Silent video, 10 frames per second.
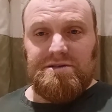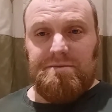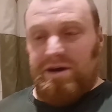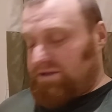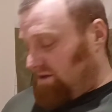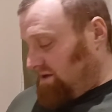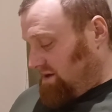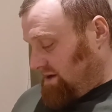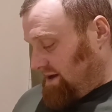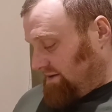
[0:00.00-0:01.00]
So basically
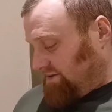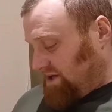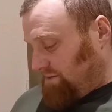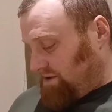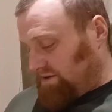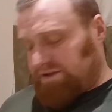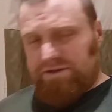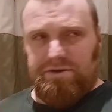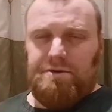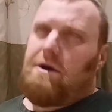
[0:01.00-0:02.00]
it allows chaplains to